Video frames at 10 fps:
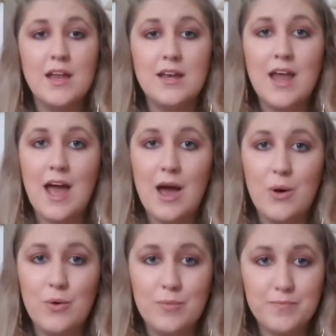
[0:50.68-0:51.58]

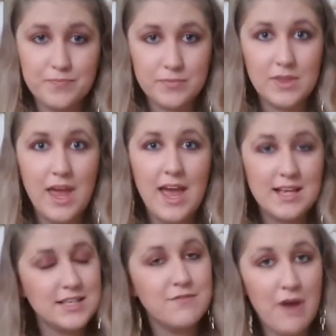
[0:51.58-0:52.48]
Now, it
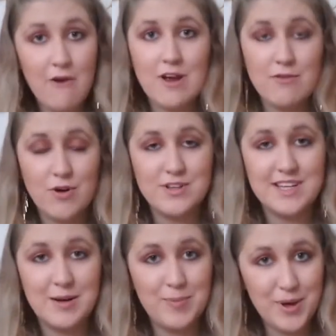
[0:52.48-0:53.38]
is a very
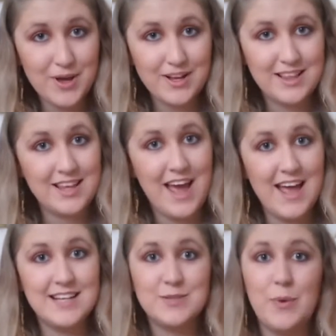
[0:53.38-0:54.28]
erotic book,
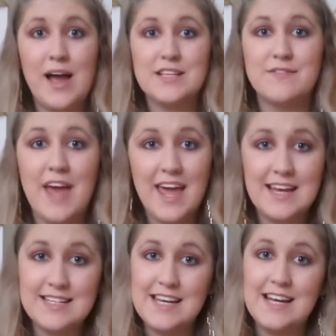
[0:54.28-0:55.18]
hence why it's for
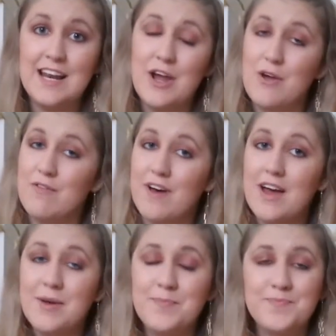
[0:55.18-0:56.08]
18 and over.